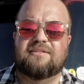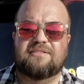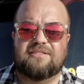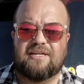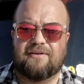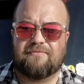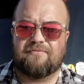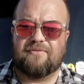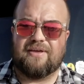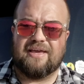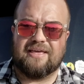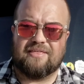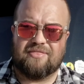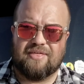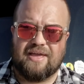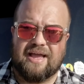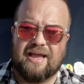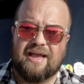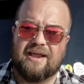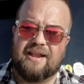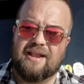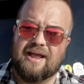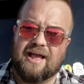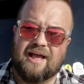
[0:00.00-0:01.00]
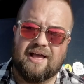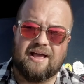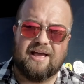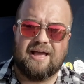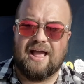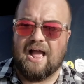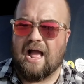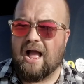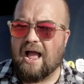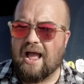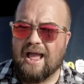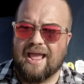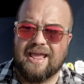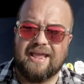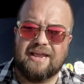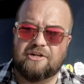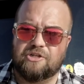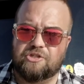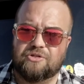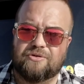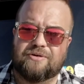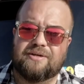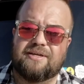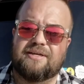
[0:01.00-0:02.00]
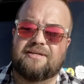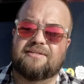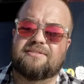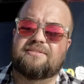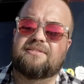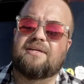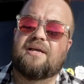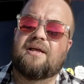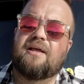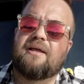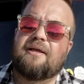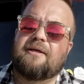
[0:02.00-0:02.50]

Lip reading: stuff like that, eye injuries.